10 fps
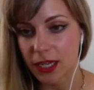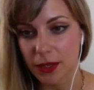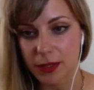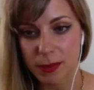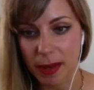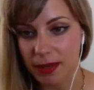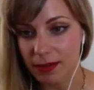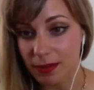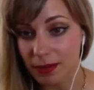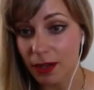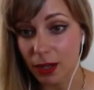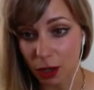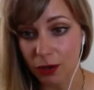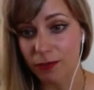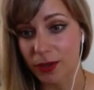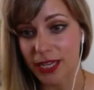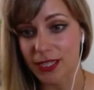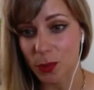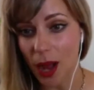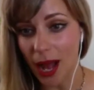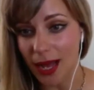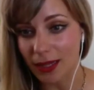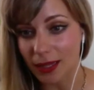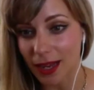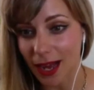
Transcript: spent a lot of money as well,